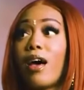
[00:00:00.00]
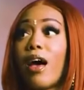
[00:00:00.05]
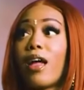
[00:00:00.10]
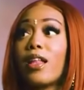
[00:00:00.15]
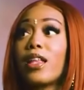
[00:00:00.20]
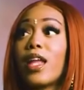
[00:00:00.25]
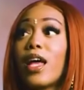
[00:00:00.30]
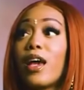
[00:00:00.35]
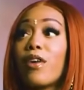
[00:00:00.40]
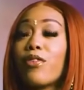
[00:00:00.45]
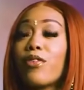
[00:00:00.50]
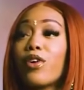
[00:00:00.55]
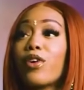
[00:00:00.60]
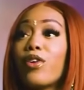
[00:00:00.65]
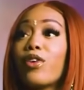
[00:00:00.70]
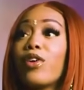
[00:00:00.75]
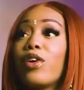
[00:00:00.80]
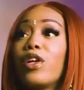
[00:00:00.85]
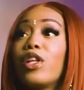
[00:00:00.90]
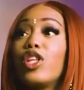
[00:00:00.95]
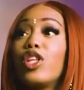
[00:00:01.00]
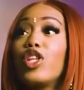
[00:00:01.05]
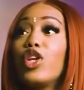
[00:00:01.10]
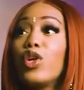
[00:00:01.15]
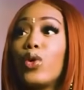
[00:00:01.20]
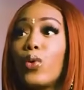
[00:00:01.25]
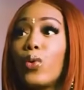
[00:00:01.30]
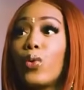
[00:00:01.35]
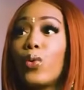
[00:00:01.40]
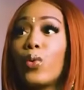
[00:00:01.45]
I never
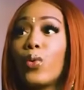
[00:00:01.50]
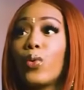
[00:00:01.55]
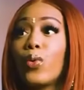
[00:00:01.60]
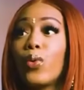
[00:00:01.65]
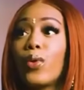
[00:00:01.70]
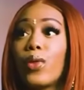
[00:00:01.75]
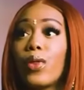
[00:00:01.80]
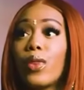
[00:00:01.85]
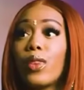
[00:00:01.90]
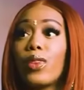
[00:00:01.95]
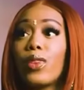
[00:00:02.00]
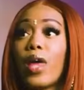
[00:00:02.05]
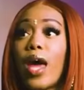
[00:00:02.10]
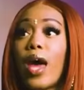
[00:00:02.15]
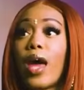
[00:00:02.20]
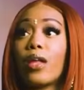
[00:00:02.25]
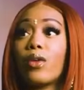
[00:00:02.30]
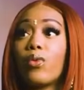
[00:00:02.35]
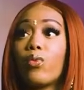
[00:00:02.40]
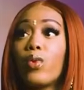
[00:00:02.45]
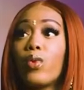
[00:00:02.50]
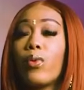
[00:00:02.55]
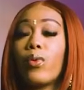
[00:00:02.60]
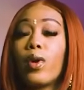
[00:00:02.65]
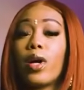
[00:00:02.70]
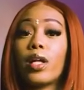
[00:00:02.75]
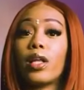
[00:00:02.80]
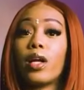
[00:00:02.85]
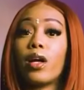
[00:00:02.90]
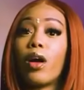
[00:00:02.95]
knew that we
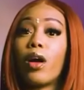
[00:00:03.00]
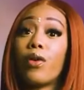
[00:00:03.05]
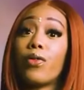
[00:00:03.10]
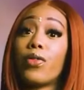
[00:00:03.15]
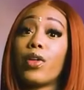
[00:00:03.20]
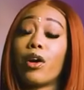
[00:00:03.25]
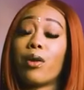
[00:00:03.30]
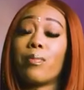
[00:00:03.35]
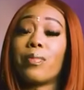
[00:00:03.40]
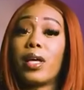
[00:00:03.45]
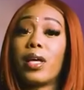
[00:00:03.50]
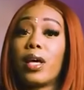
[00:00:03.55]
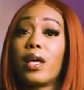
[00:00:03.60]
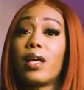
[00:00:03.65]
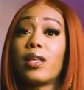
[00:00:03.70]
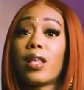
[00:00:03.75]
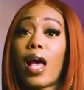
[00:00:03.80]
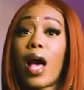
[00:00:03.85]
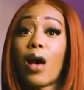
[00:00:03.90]
were going to go there because